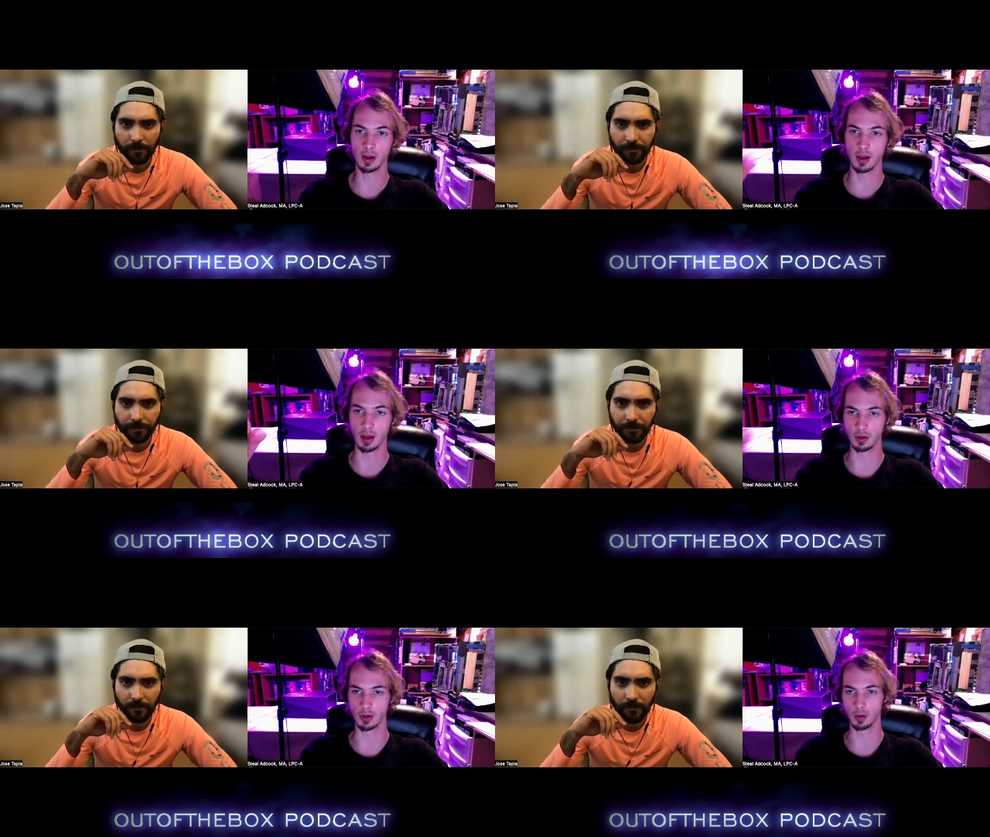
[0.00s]
Speaker 1: and you
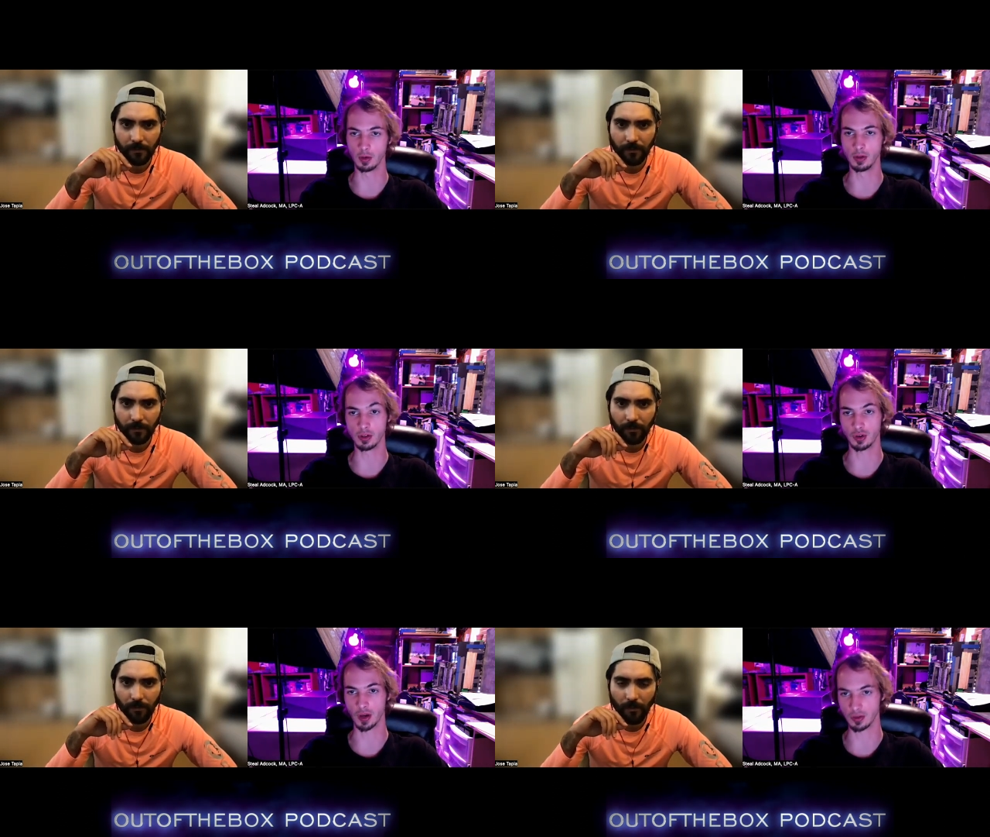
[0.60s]
get really
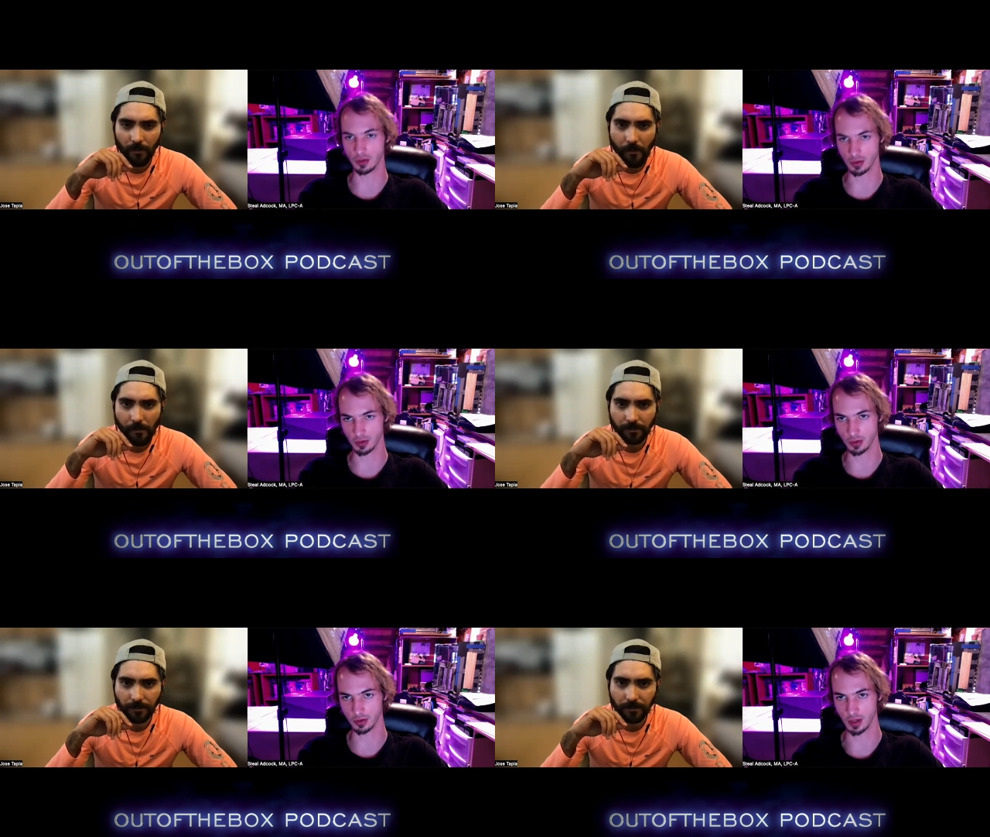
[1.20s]
strange
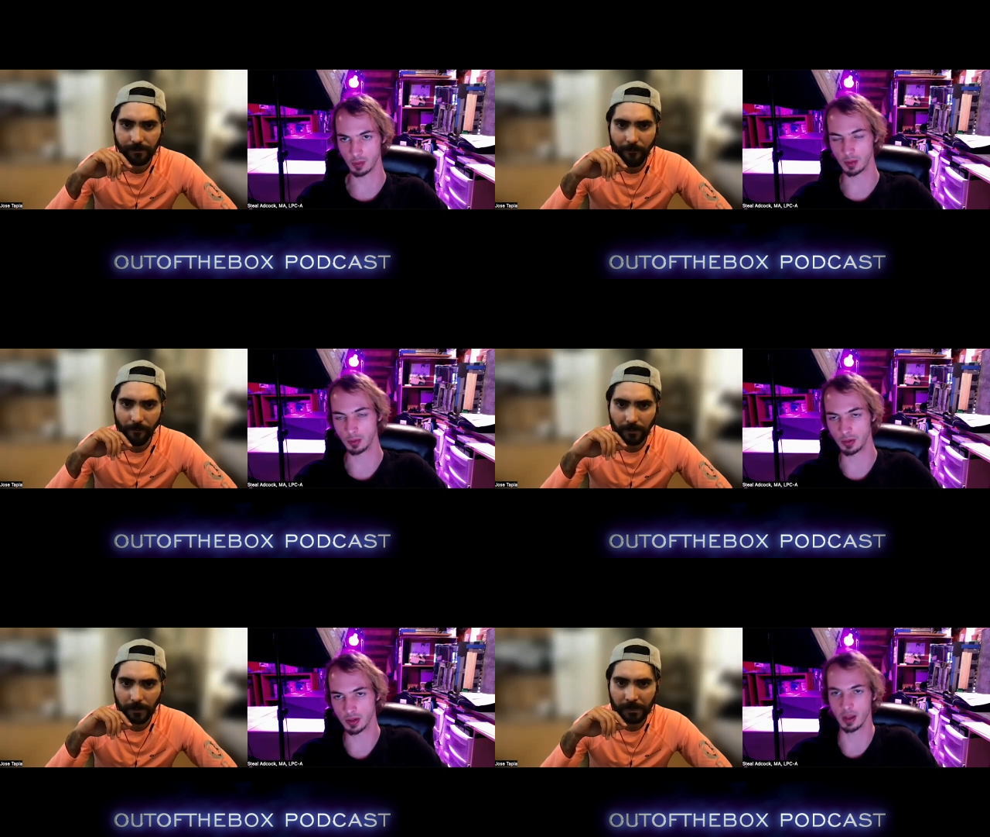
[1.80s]
results. Like people
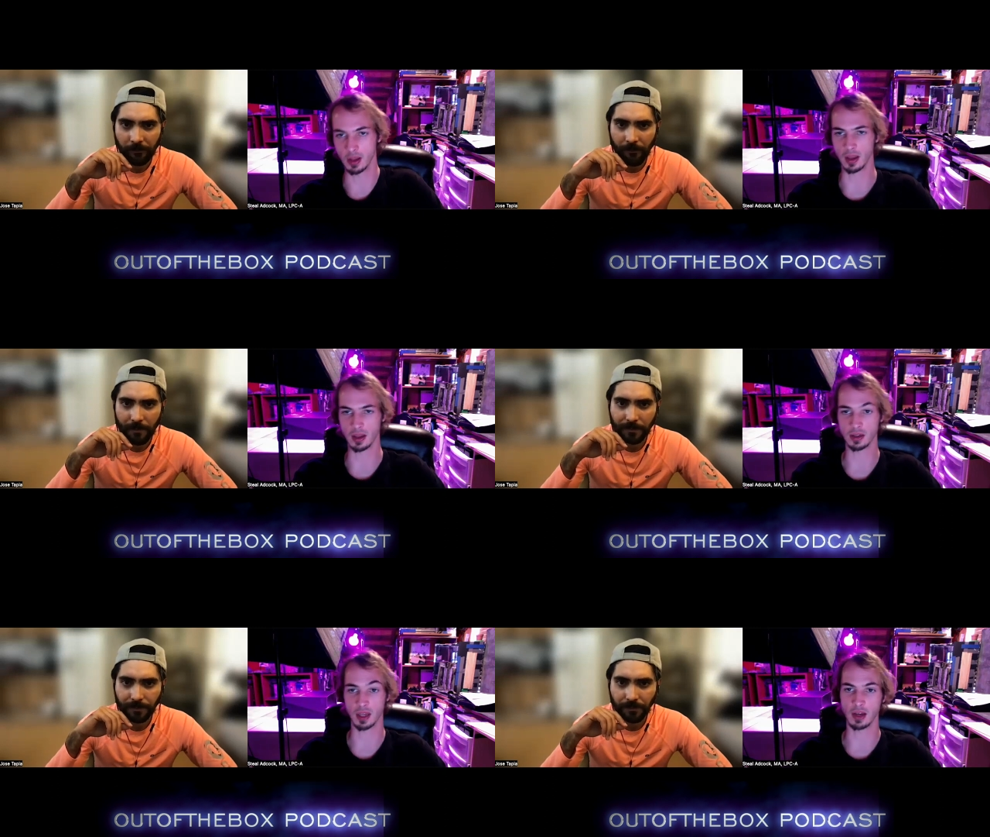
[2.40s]
say they can
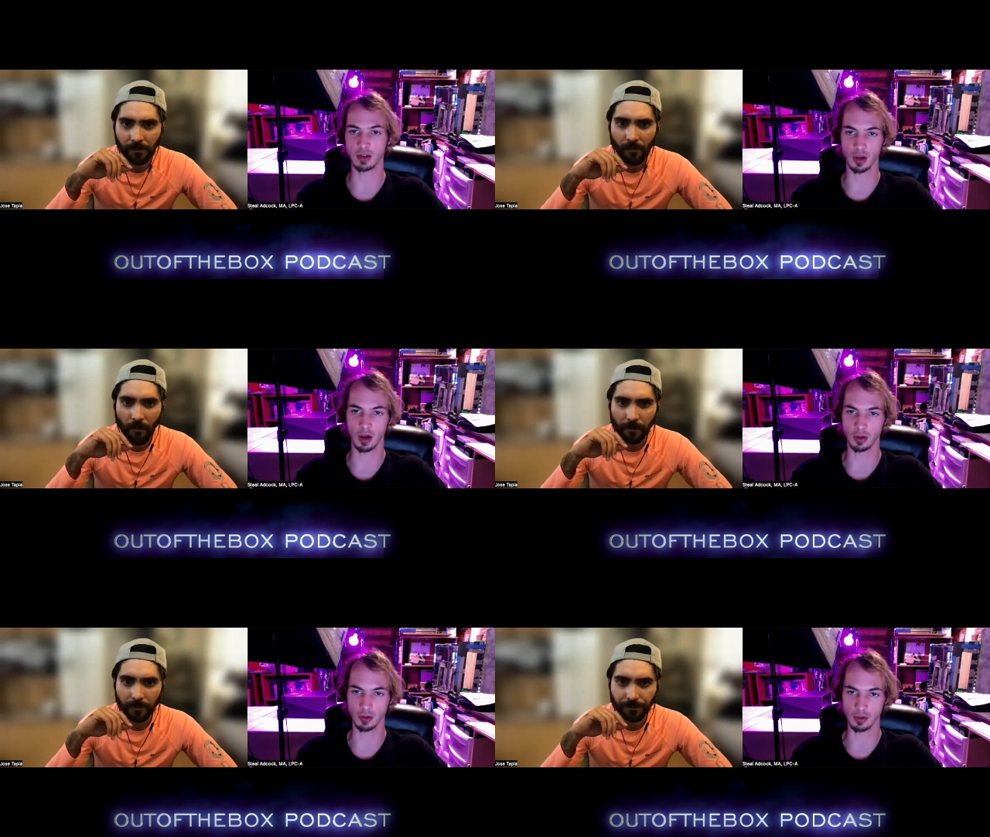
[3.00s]
taste
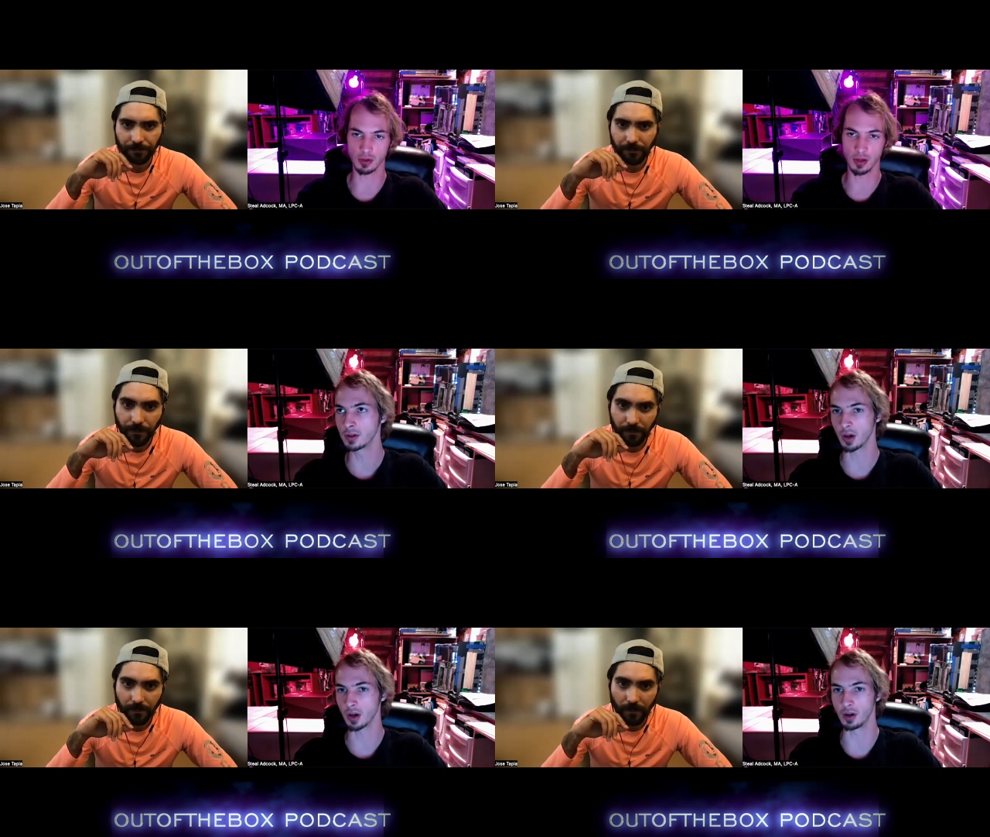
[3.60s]
colors,
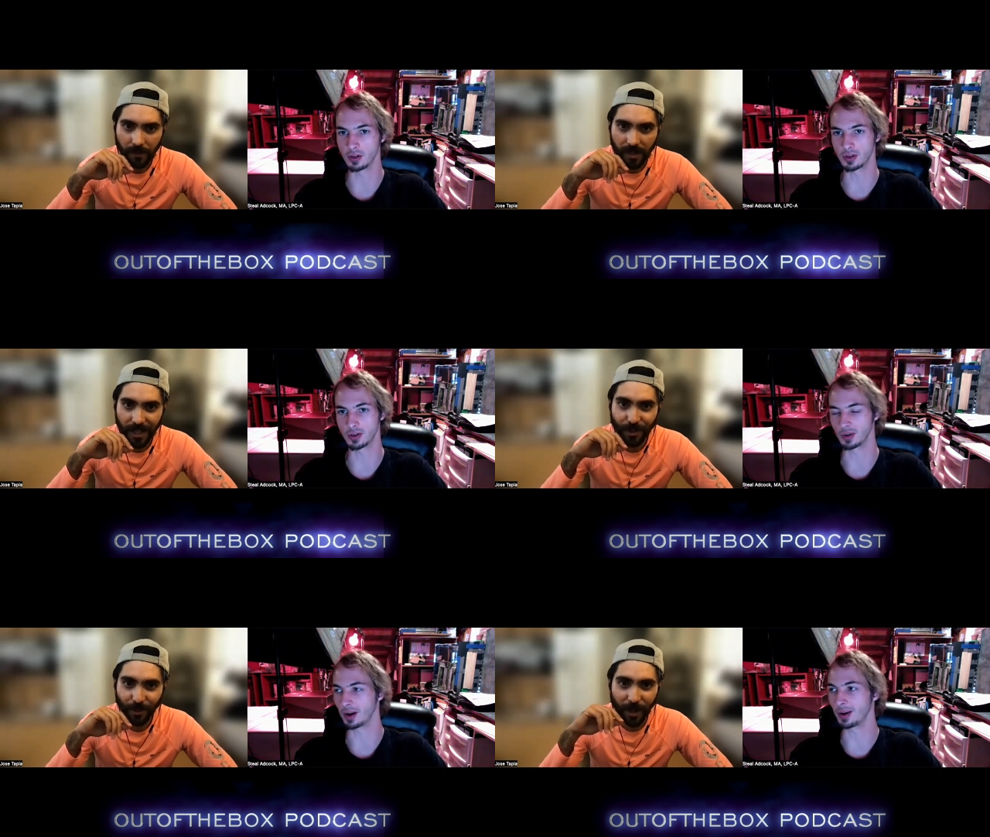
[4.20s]
touch, taste the
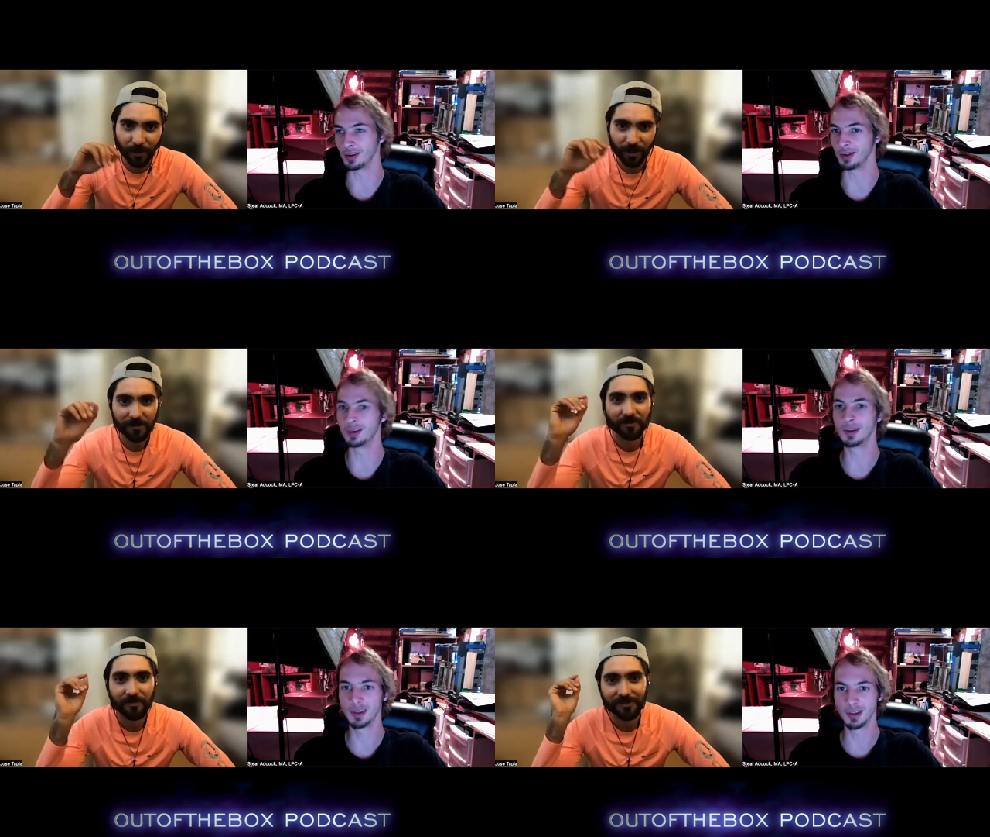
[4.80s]
rainbow.
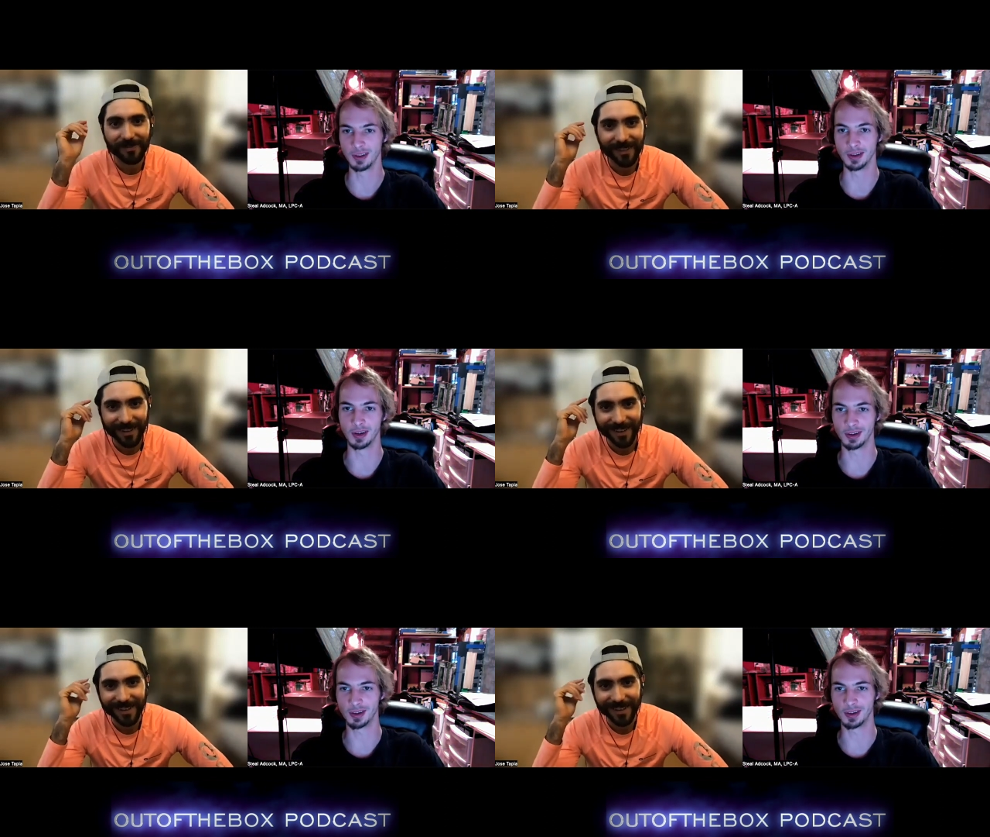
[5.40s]
Yeah.